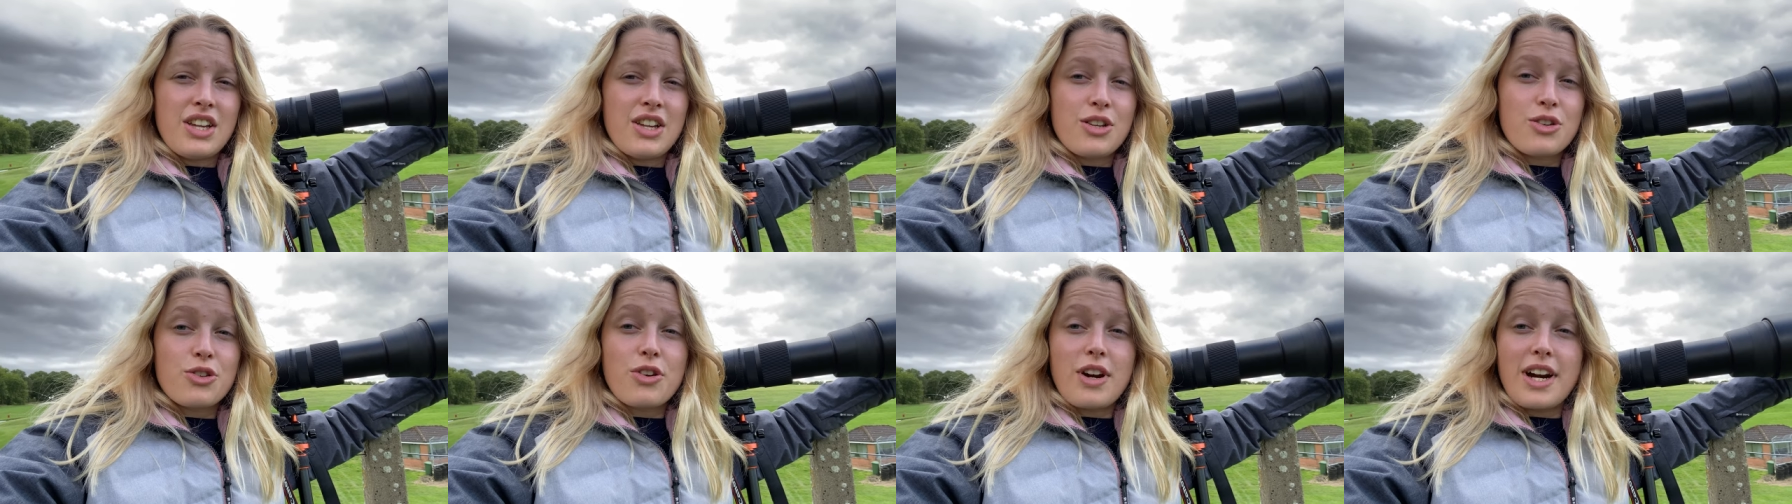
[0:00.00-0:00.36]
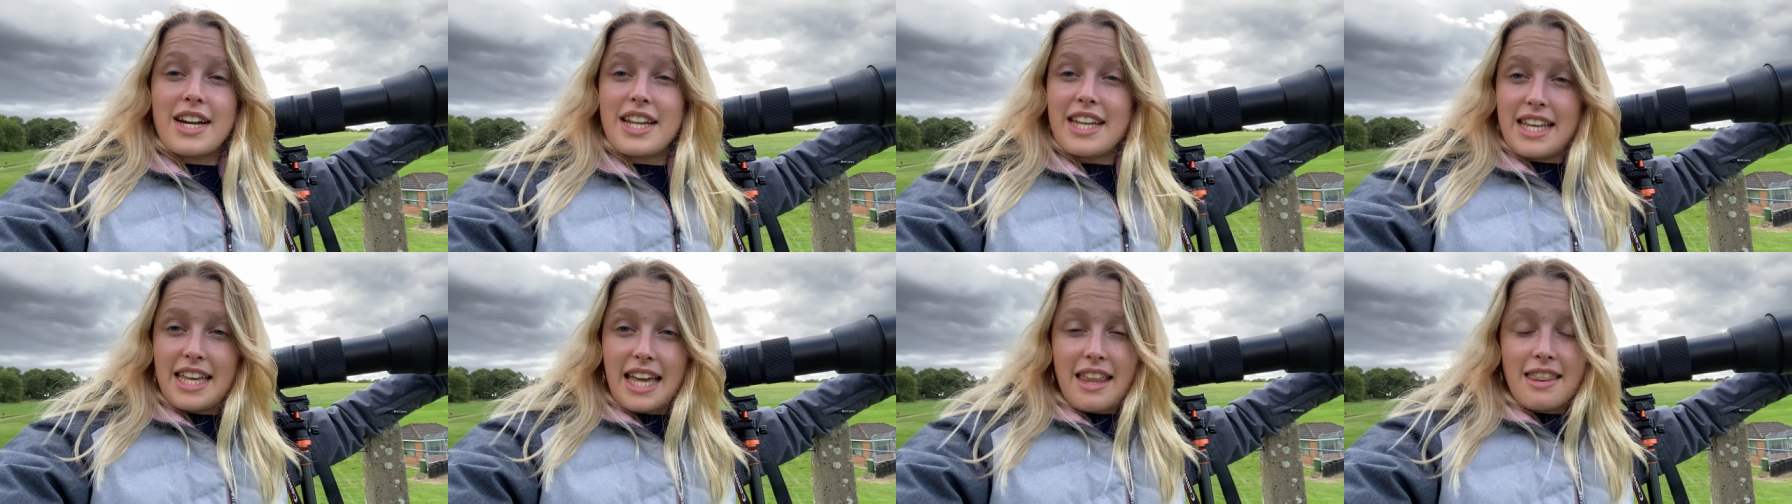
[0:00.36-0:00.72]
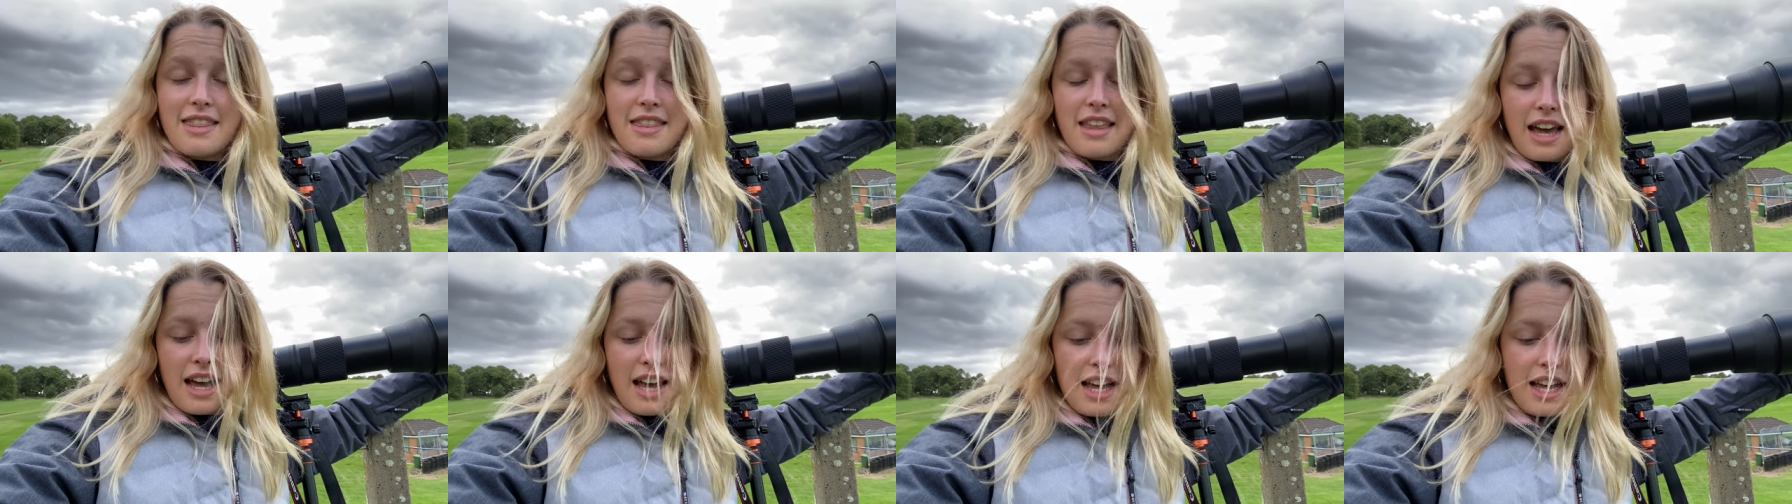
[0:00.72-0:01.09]
try it again
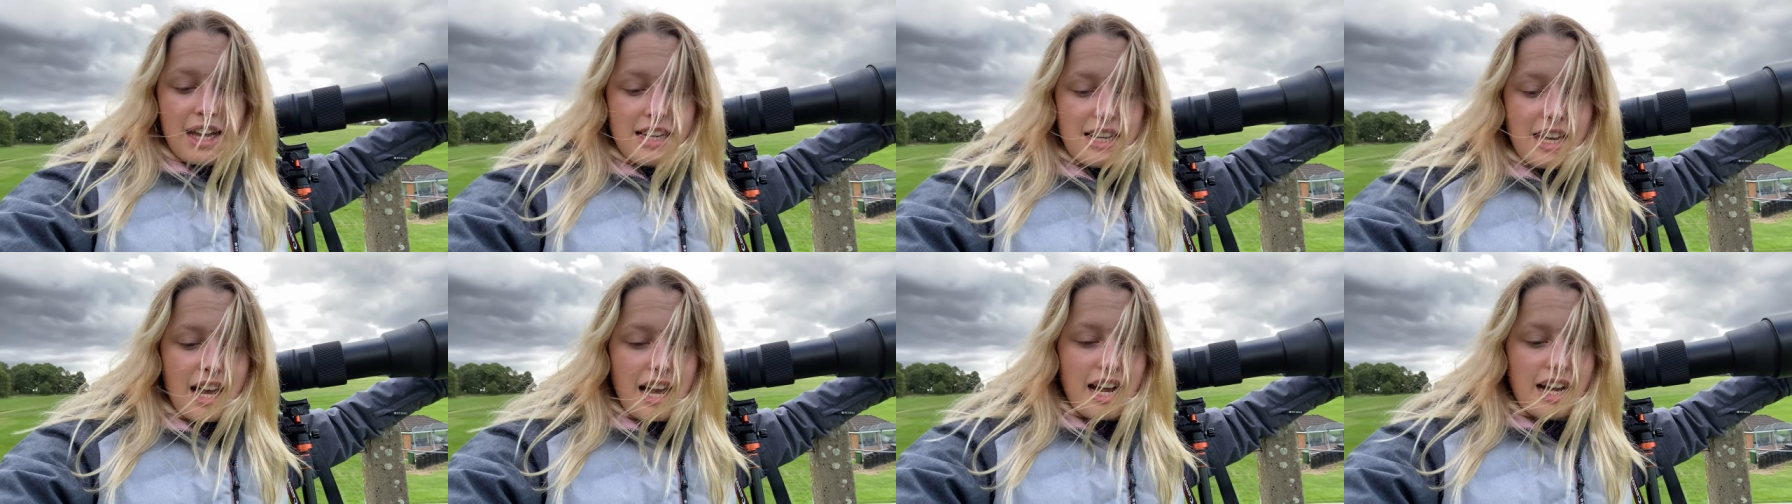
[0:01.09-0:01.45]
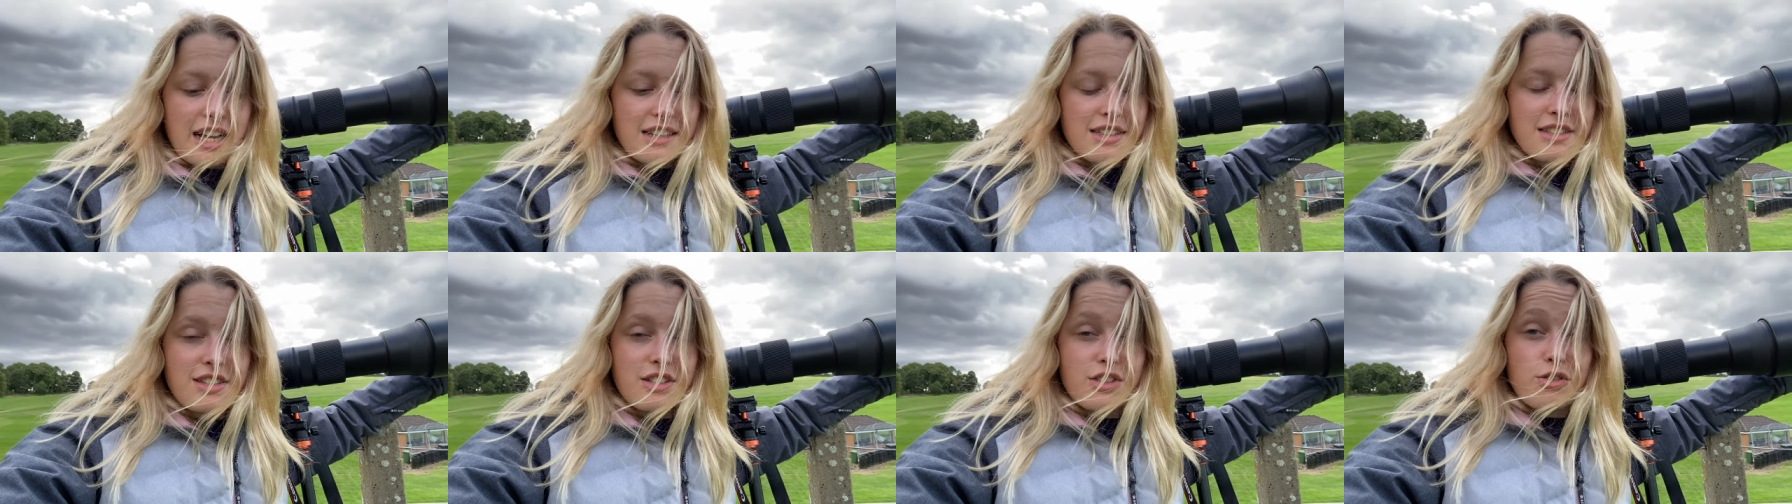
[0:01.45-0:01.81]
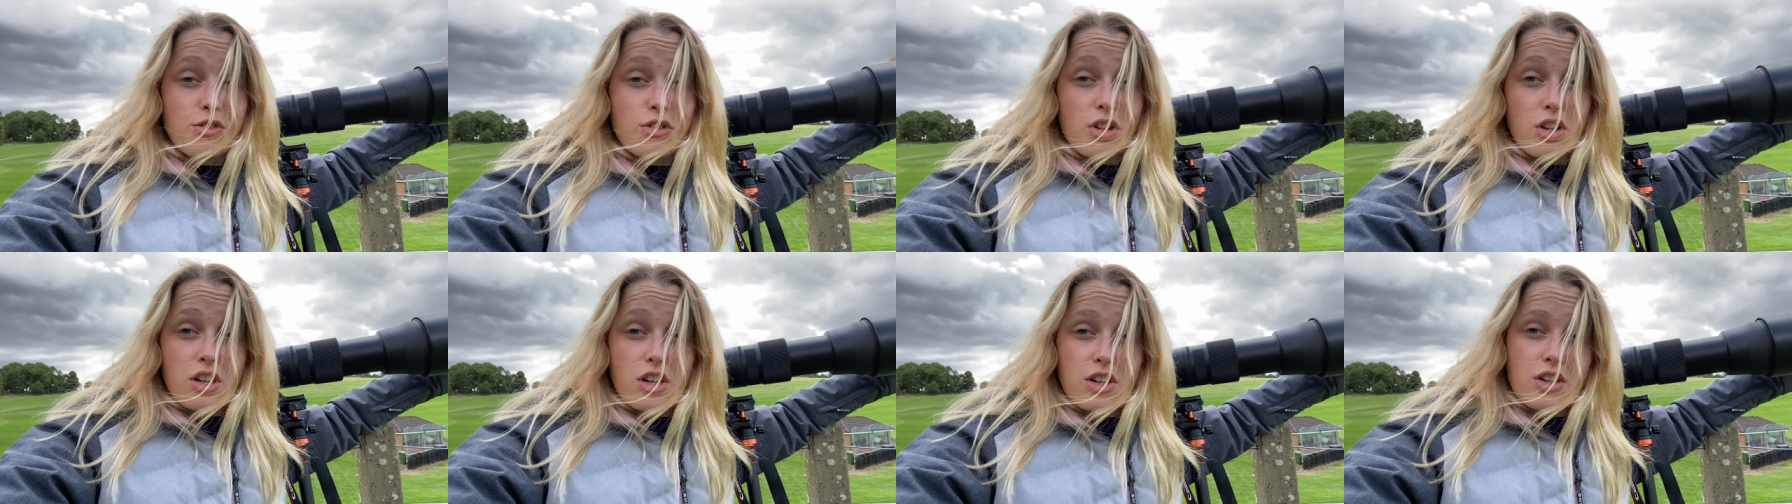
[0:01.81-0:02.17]
there as you're a
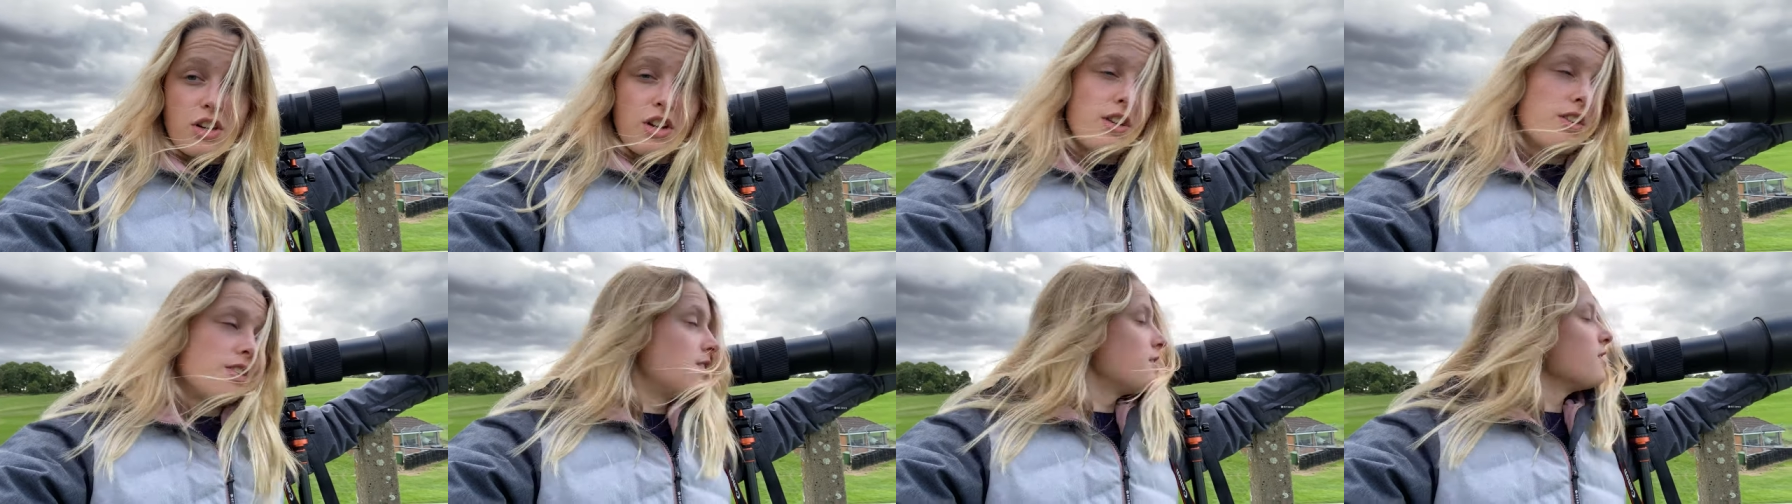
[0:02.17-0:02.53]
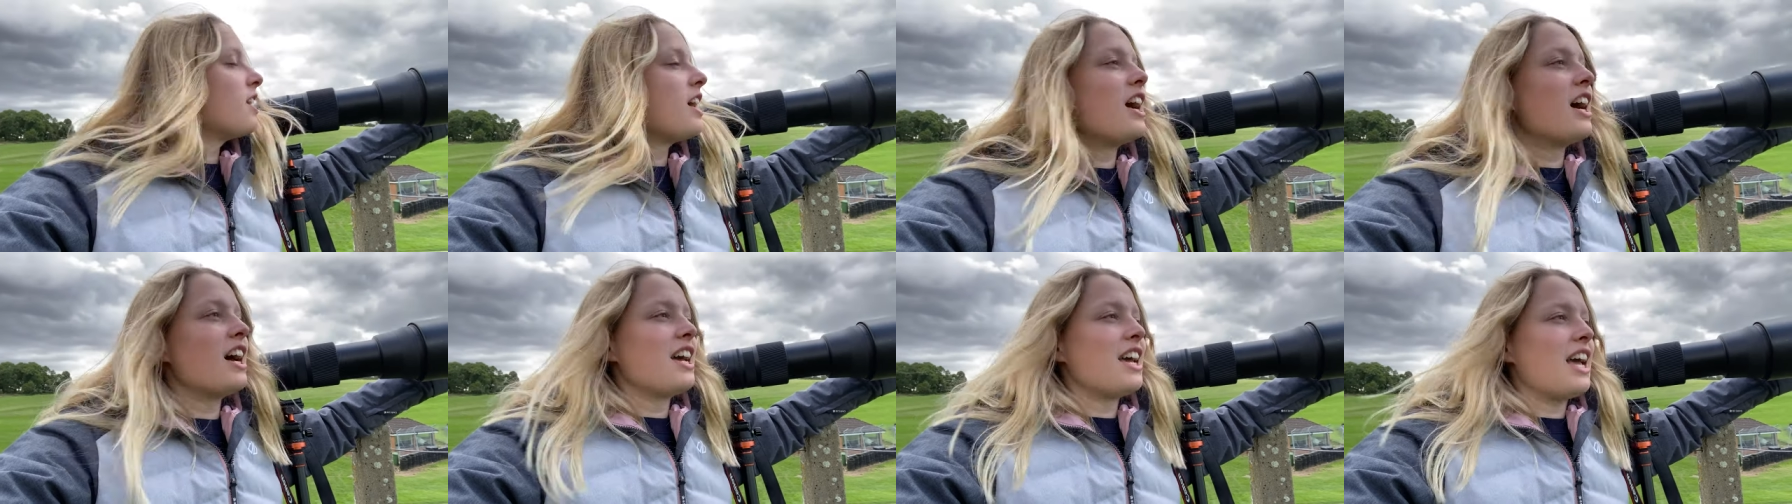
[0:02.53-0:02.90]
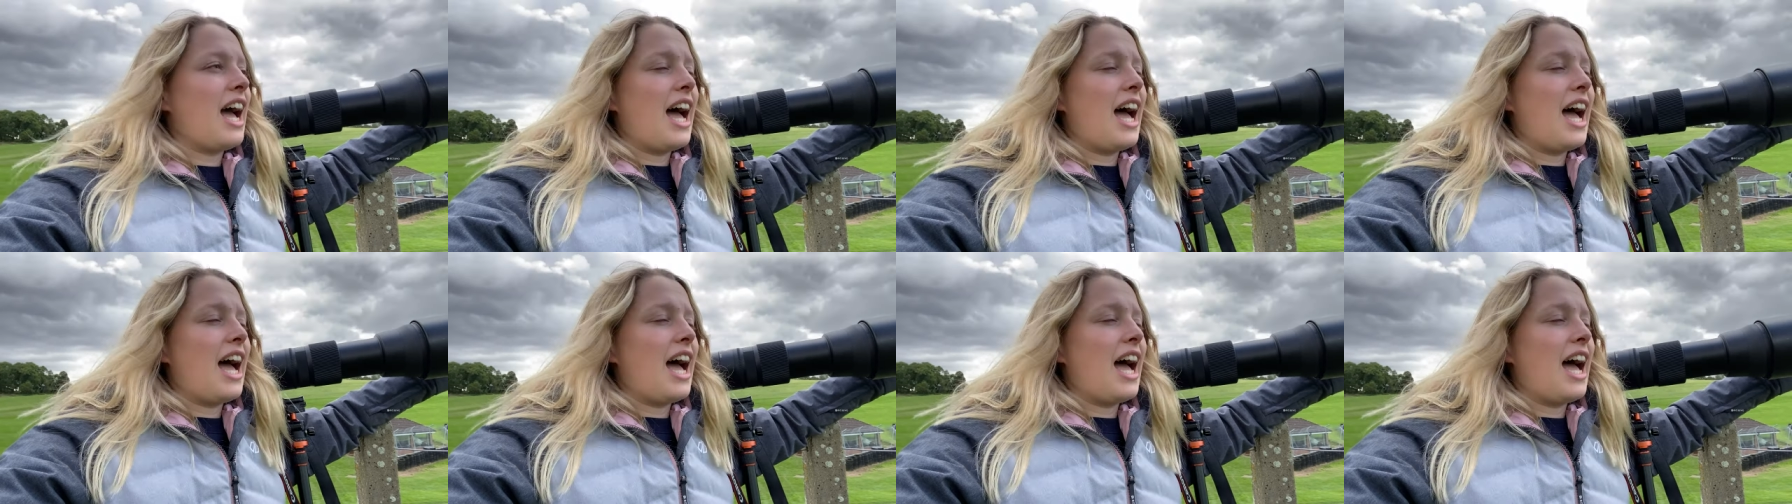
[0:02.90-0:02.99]
lot lot closer there